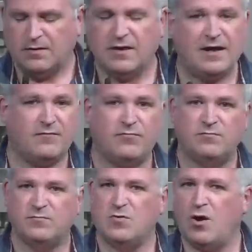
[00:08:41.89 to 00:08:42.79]
that have
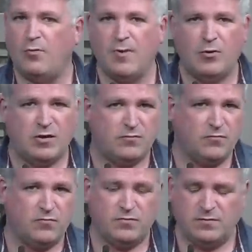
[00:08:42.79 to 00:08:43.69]
no motive,
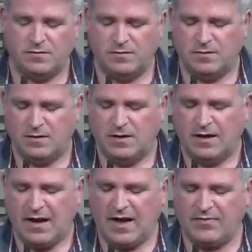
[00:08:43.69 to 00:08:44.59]

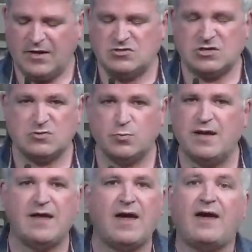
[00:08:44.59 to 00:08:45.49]
and they just
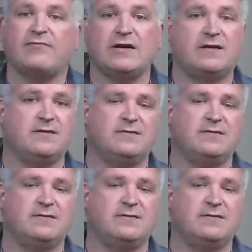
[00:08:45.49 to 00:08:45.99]
wreak havoc?